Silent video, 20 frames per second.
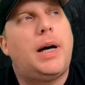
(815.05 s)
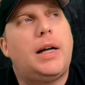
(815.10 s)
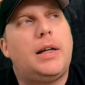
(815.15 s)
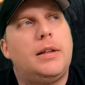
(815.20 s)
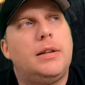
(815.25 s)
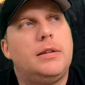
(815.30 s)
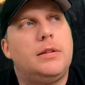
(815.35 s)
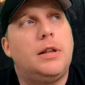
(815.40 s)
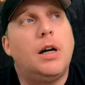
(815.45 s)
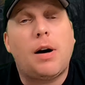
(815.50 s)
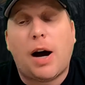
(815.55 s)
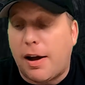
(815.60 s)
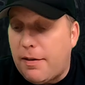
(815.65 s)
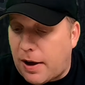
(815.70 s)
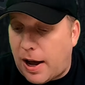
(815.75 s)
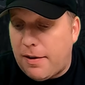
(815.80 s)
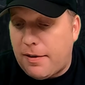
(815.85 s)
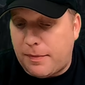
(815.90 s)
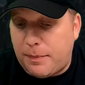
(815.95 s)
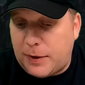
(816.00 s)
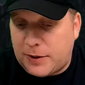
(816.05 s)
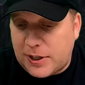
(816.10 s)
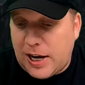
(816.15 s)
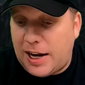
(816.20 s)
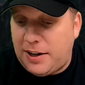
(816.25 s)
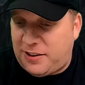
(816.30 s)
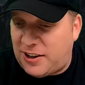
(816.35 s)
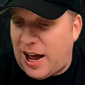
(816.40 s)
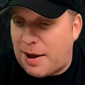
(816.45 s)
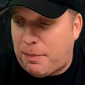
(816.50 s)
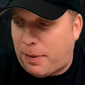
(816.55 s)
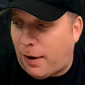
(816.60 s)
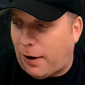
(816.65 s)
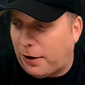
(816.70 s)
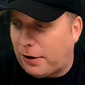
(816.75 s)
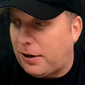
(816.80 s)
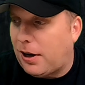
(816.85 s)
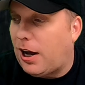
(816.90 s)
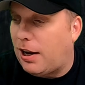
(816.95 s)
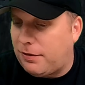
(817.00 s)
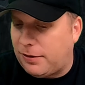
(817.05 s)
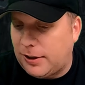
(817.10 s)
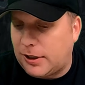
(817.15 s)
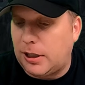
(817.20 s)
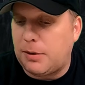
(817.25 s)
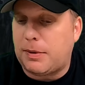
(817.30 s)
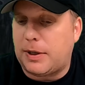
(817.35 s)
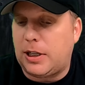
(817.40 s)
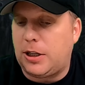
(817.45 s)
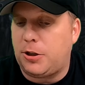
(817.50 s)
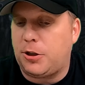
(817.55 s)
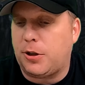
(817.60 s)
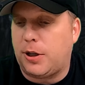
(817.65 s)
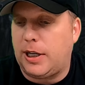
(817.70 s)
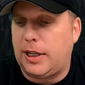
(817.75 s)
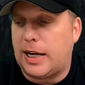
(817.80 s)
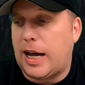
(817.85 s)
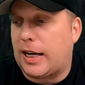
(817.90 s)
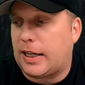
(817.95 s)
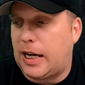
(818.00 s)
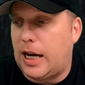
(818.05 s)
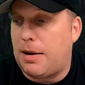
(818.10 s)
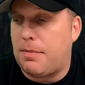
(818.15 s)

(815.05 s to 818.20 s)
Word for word: but no. I, I, besides that part, I've literally been enjoying that